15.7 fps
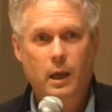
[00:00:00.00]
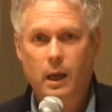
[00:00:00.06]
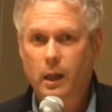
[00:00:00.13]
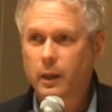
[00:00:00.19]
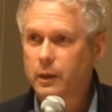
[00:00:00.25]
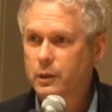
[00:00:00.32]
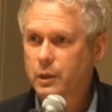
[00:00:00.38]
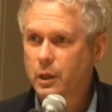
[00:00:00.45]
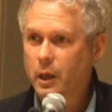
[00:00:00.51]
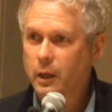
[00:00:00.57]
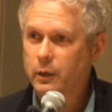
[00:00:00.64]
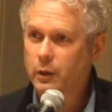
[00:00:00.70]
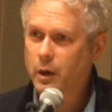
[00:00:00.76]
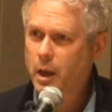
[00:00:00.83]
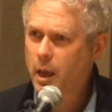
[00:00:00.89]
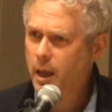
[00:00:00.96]

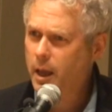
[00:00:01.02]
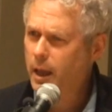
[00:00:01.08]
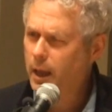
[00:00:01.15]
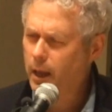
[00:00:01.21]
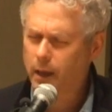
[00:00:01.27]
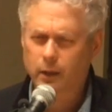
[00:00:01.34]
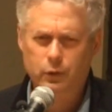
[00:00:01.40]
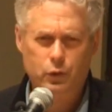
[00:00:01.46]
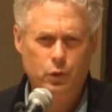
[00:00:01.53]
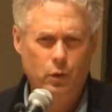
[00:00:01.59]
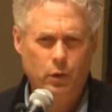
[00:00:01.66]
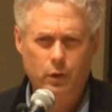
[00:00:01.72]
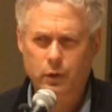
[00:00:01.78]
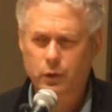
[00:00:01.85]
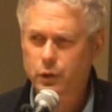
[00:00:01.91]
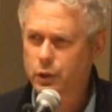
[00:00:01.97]
Alexander Haig,
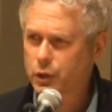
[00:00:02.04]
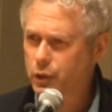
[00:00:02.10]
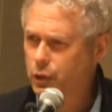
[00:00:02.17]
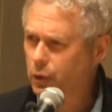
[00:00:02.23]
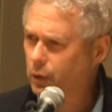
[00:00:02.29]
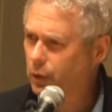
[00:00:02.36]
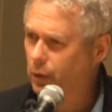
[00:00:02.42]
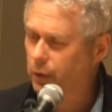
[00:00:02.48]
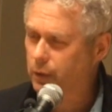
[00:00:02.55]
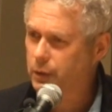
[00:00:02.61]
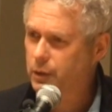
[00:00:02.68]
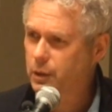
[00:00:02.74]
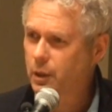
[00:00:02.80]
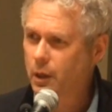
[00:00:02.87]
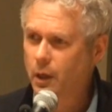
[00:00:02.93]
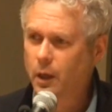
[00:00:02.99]
George Shultz,